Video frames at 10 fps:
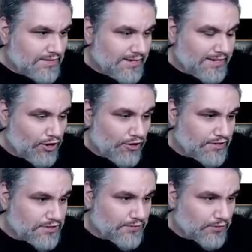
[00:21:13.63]
I like all
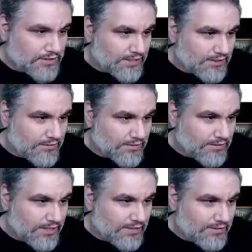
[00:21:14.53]
these fours. I think they're all
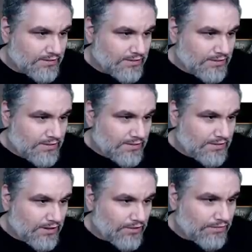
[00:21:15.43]
great.
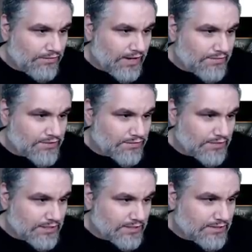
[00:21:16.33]
All the fives are
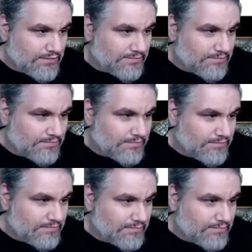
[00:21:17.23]
really good. Mm-hmm.